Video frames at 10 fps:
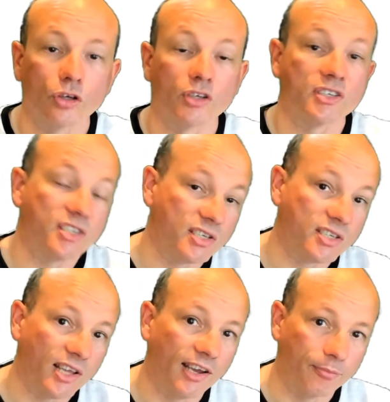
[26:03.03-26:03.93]

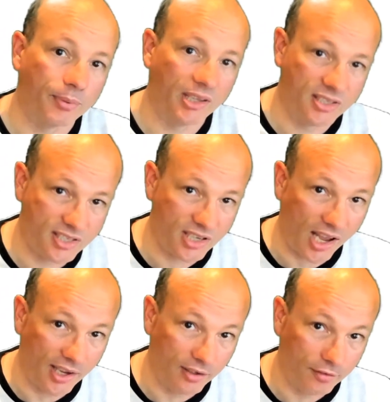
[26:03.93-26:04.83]
Sizzler have been
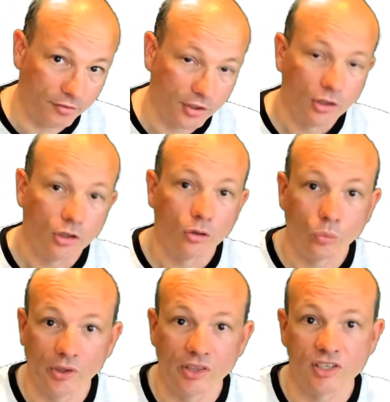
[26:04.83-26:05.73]
saved
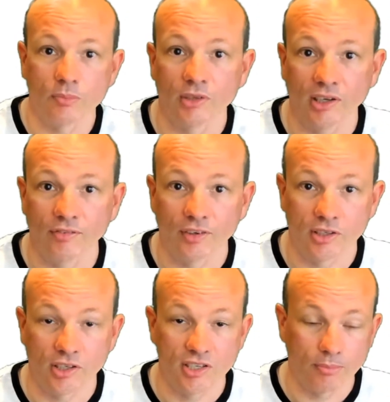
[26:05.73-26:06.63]
with some
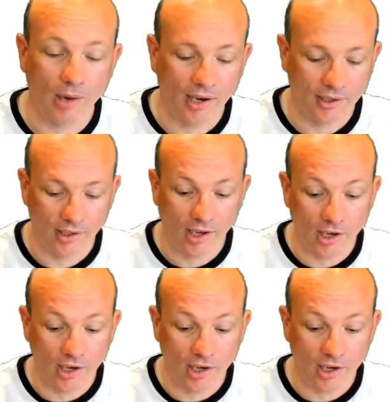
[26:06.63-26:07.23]
decent marketing?